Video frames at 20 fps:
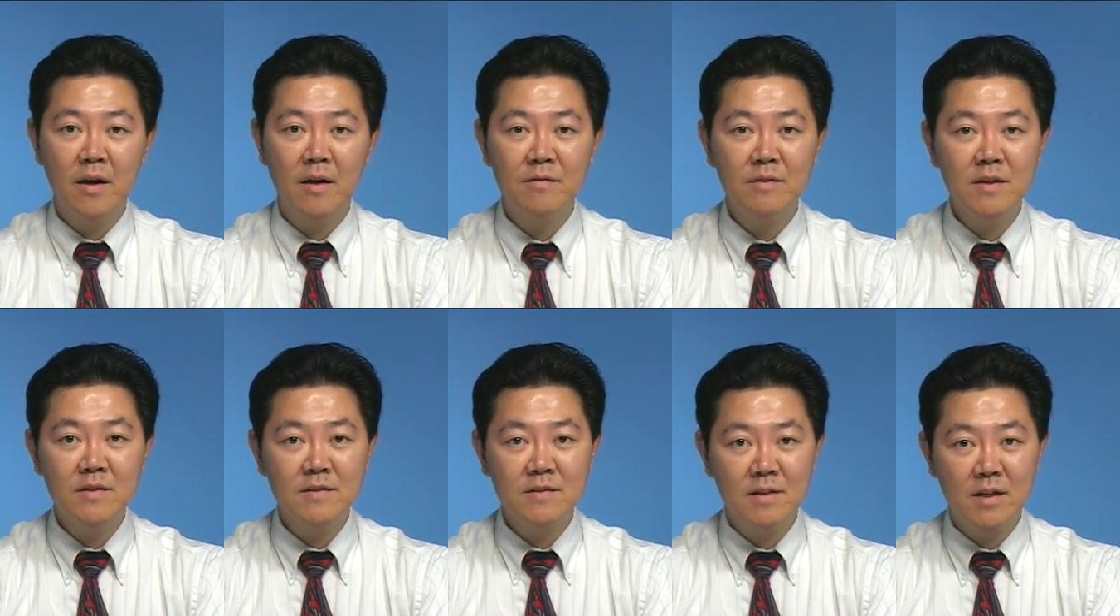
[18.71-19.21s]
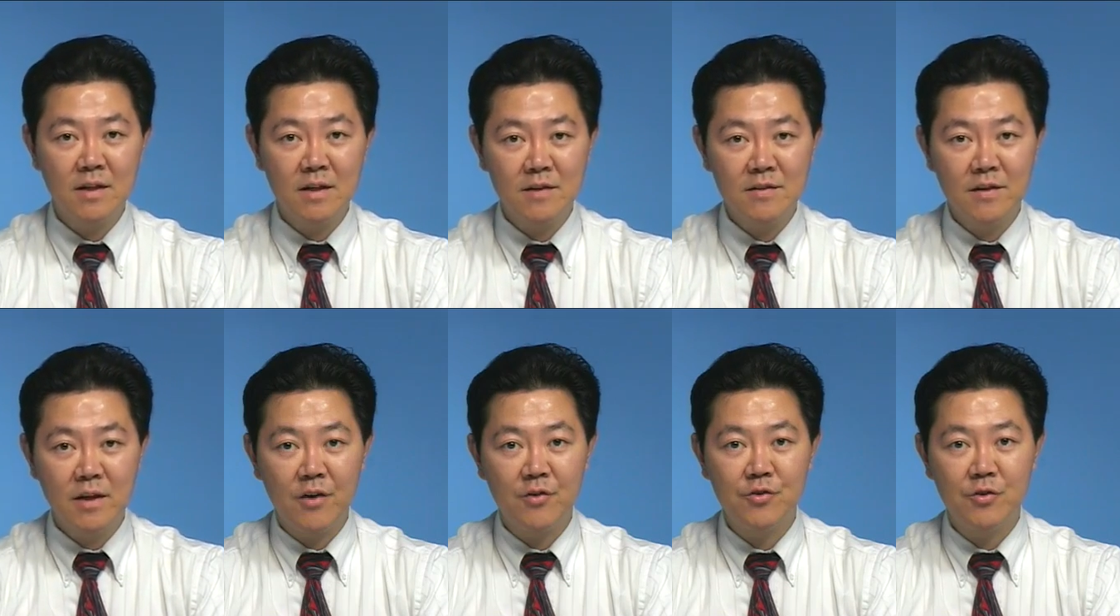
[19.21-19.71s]
In this
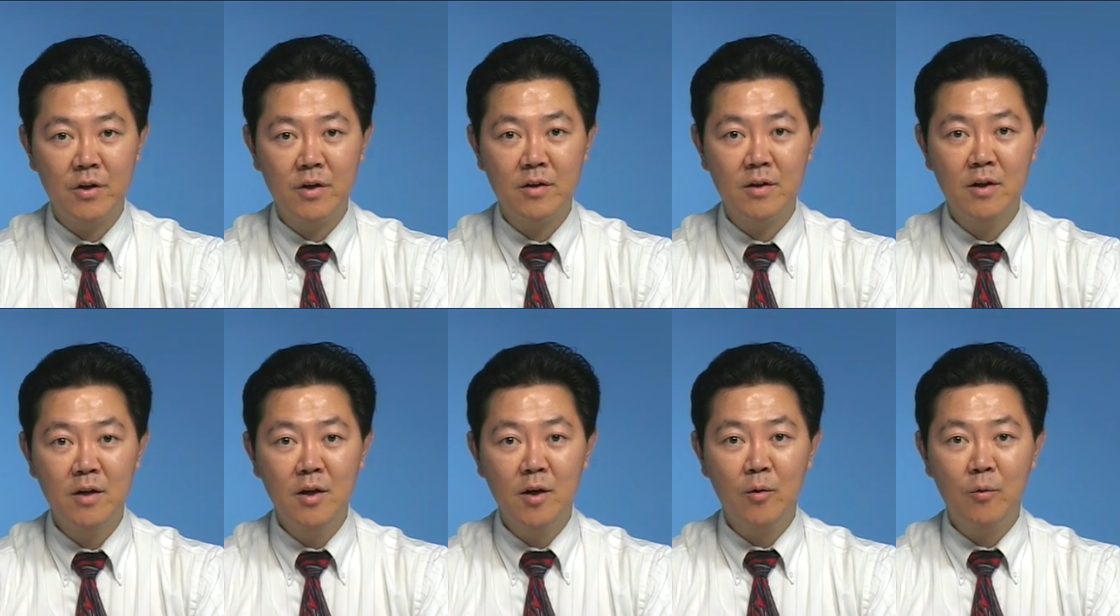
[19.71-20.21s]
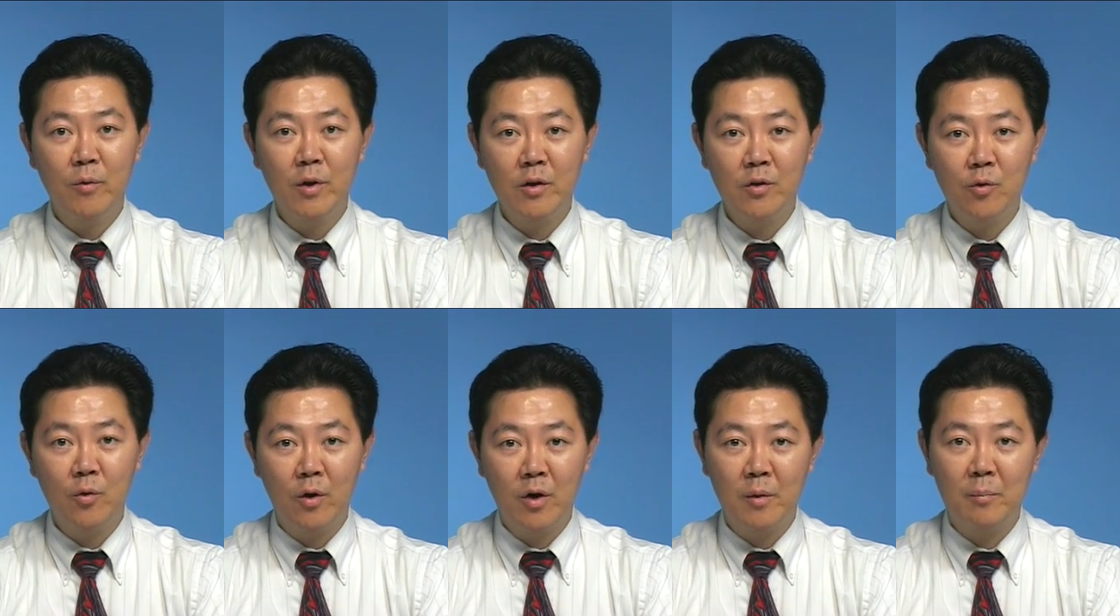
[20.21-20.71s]
study session,
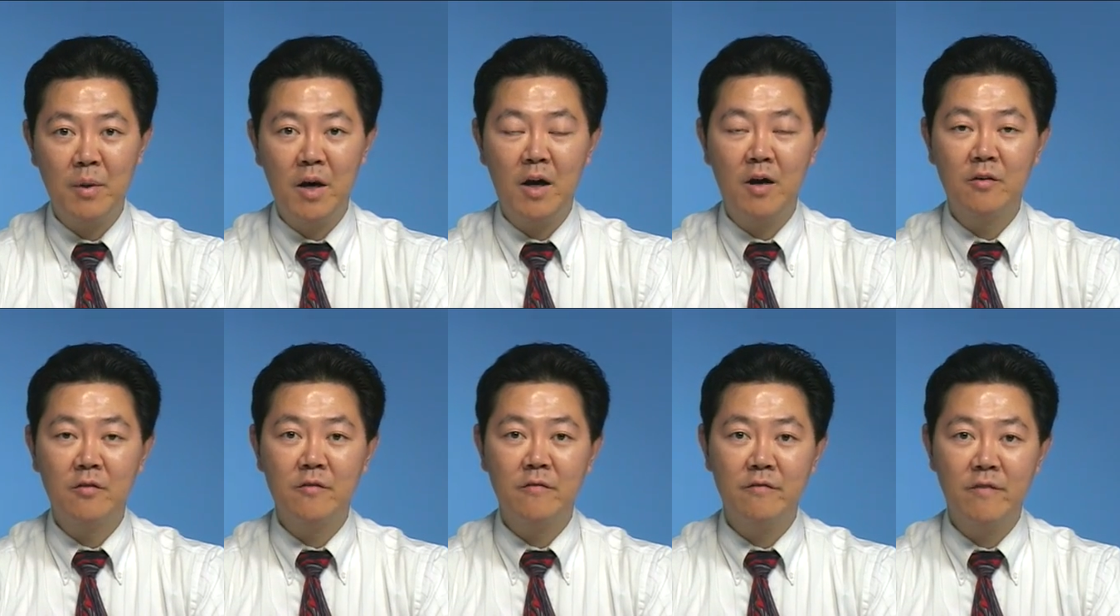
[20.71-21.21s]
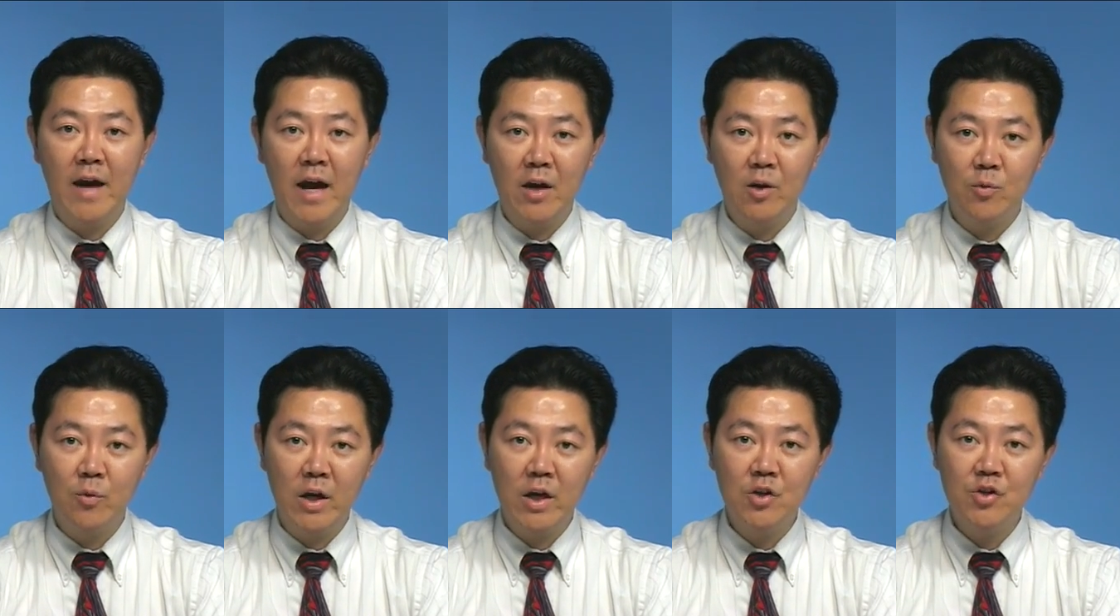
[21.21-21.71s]
we talk about
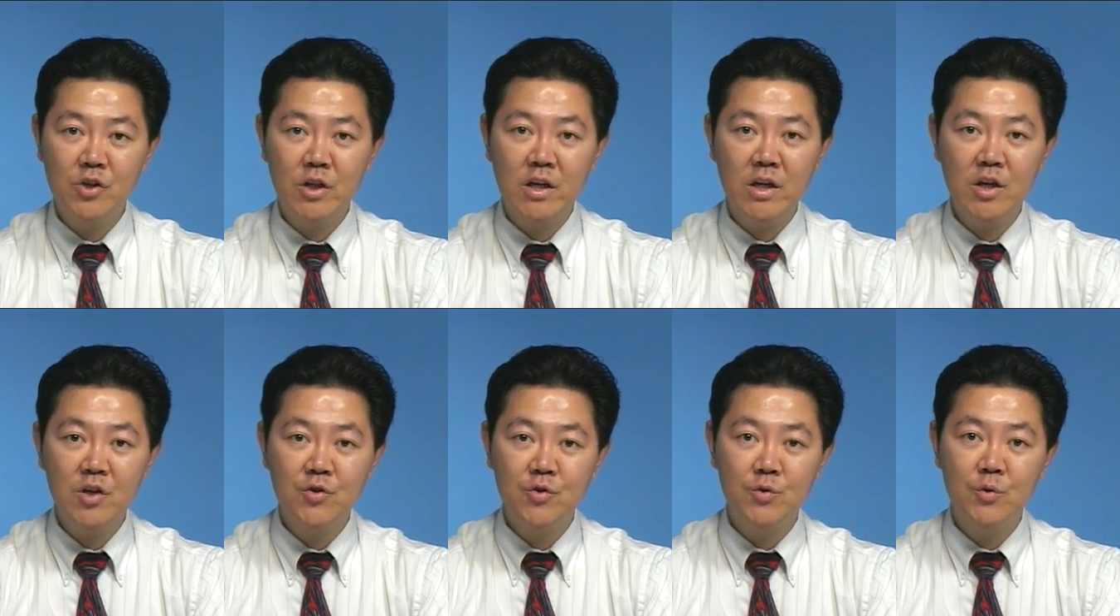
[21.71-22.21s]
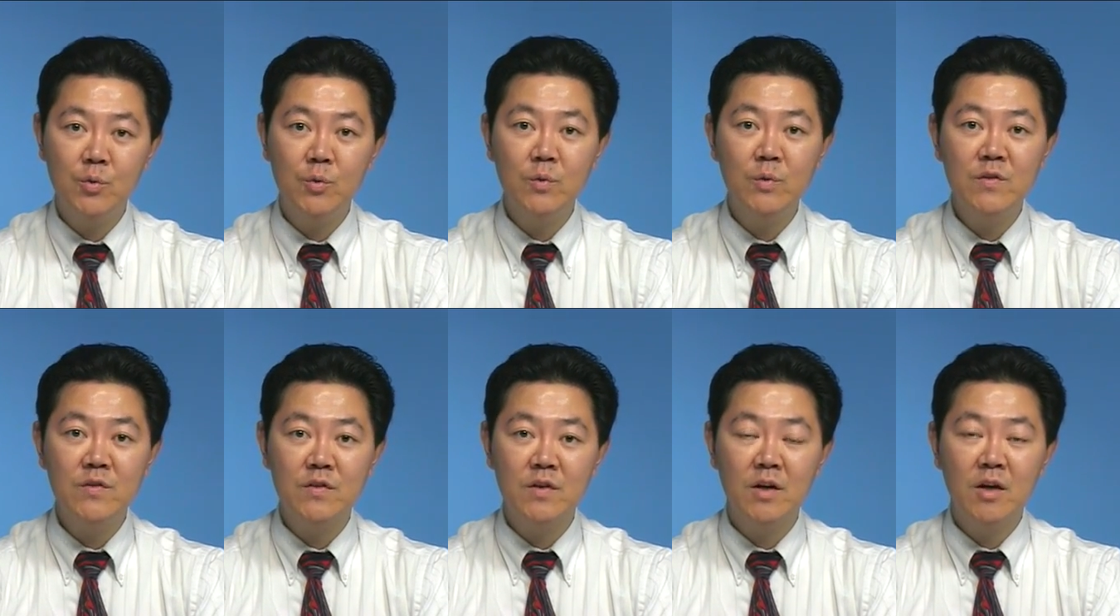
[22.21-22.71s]
valuation
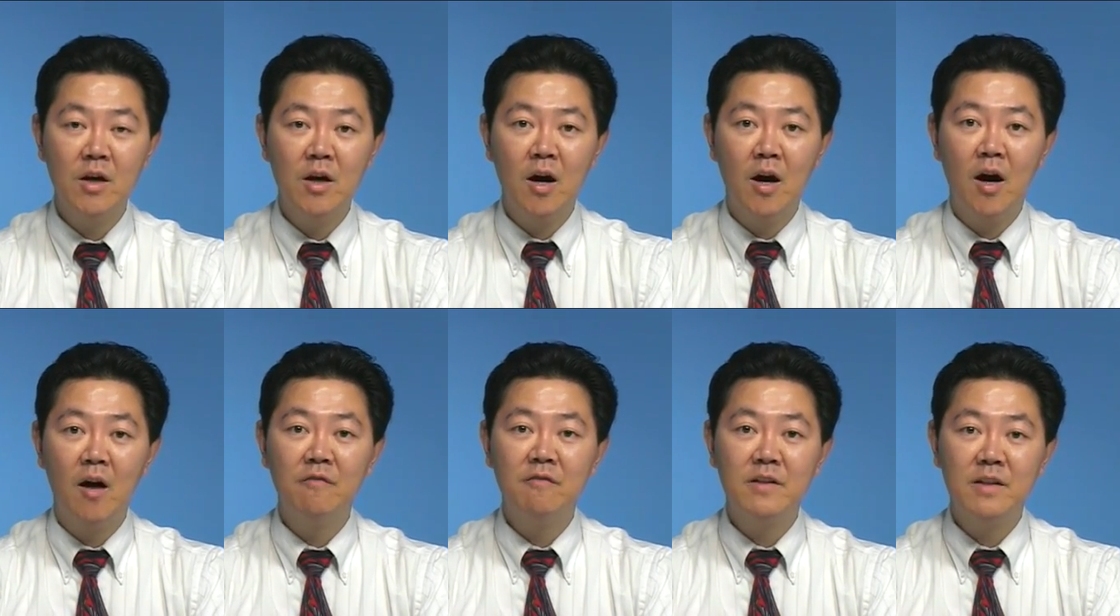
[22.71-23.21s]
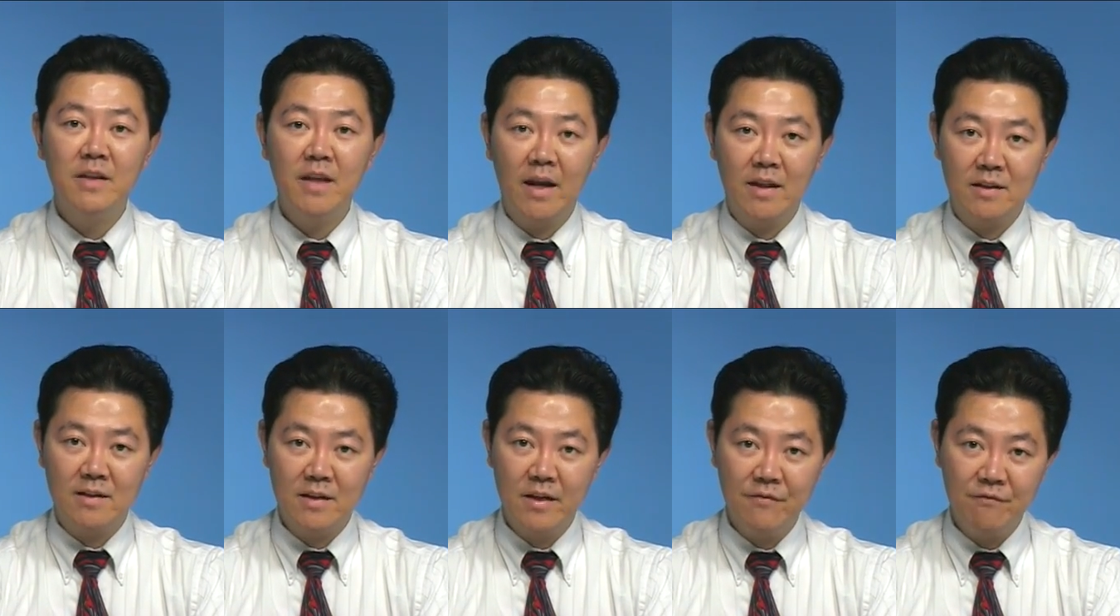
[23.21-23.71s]
issues of
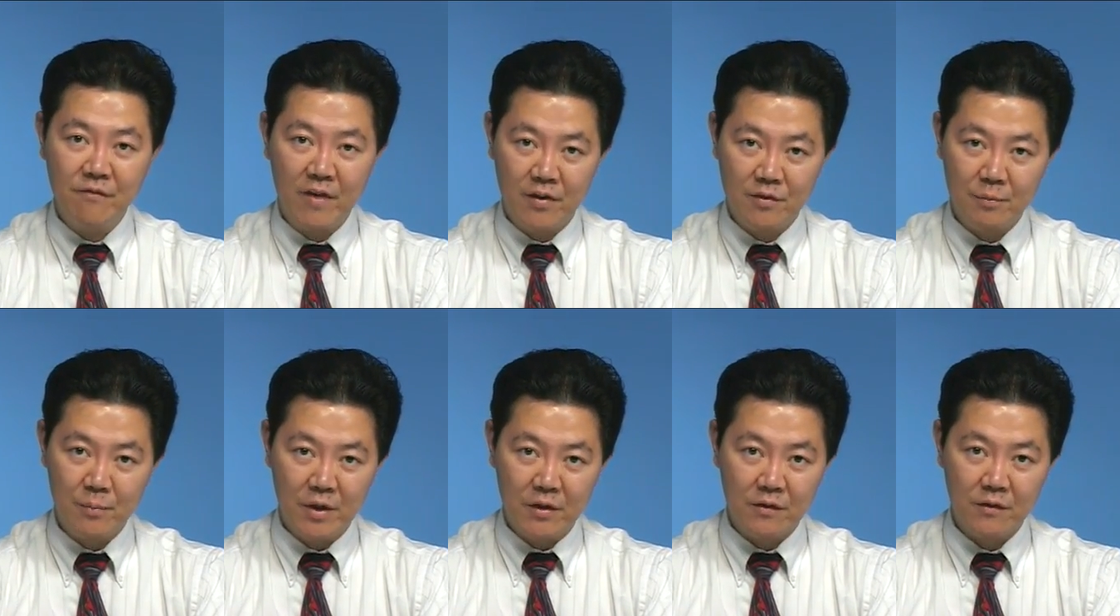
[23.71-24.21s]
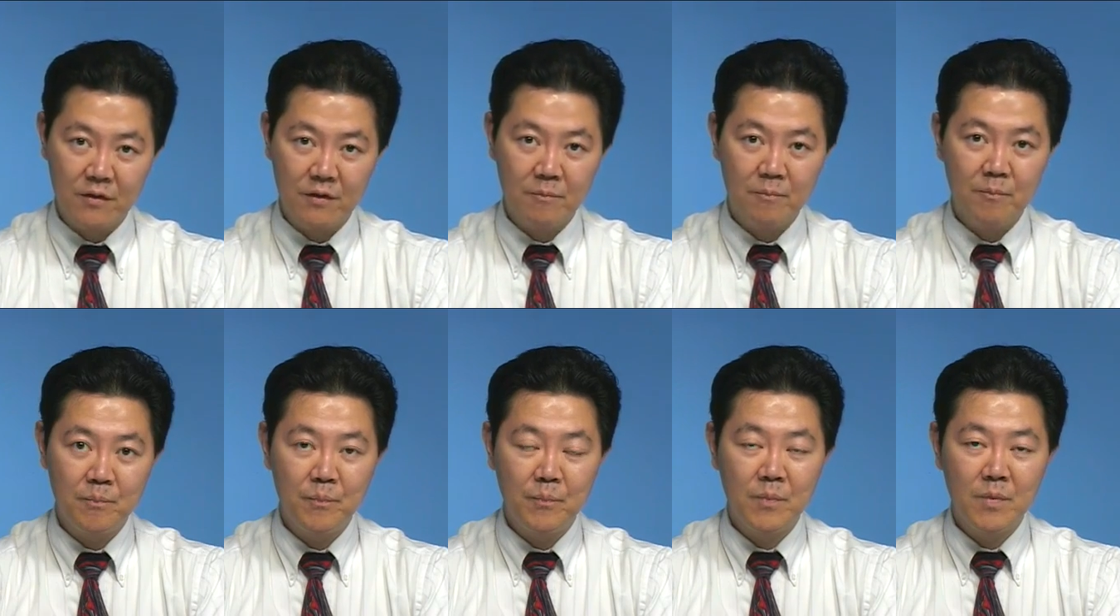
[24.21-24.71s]
debt
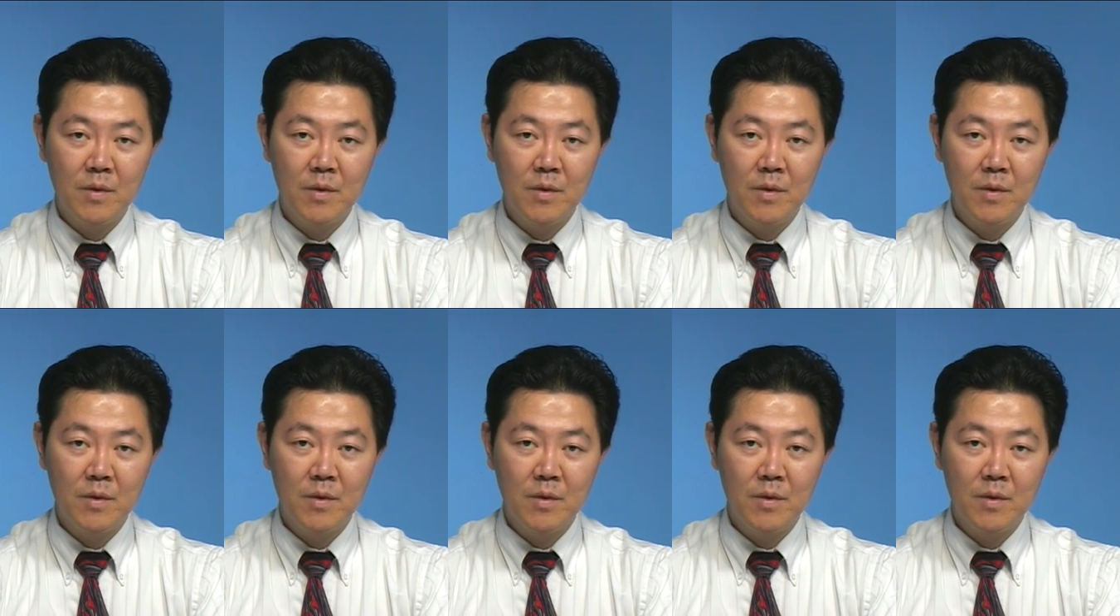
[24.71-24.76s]
investments.